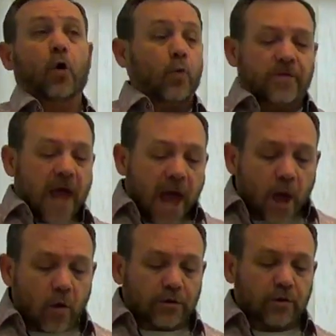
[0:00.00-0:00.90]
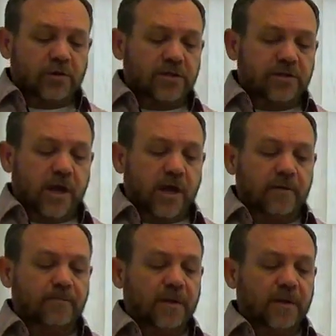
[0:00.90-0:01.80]
withheld your
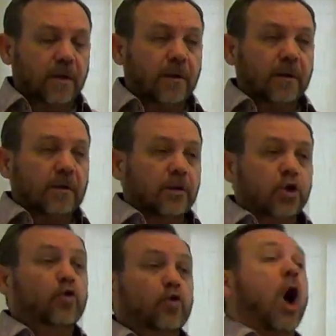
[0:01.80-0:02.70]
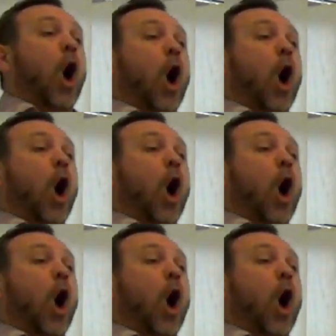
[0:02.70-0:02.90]
son, your